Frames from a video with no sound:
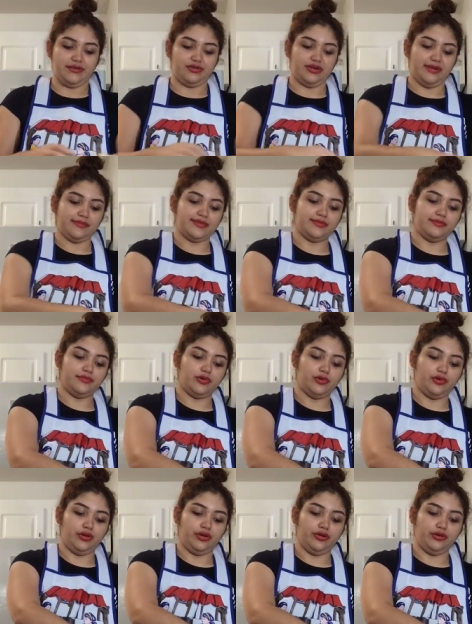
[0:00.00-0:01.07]
Grab some
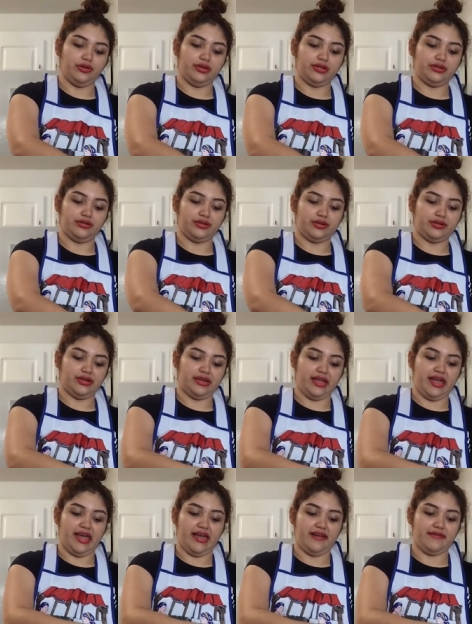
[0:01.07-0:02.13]
oil in order to
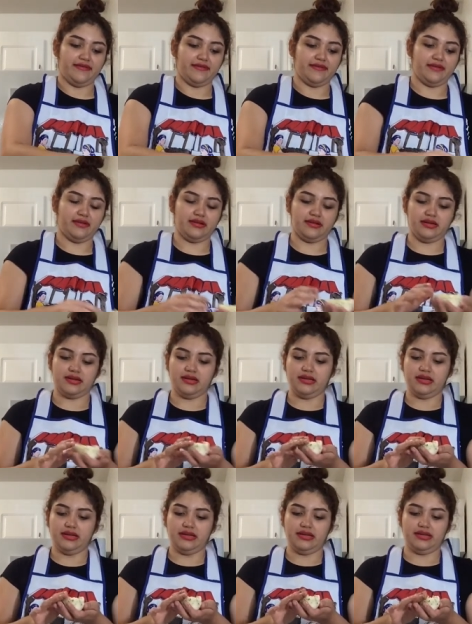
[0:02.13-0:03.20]
have
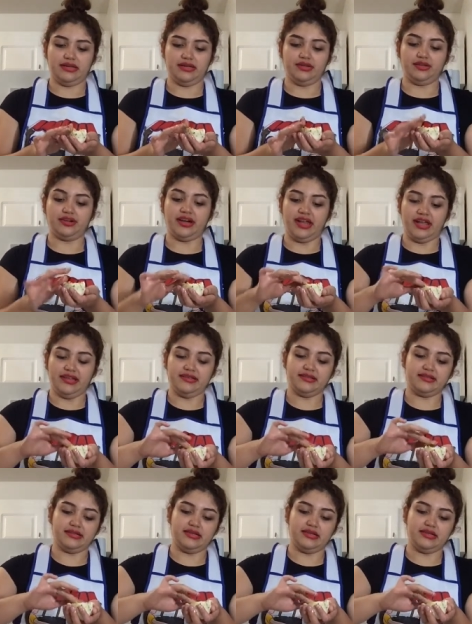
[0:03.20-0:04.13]
it in your hand,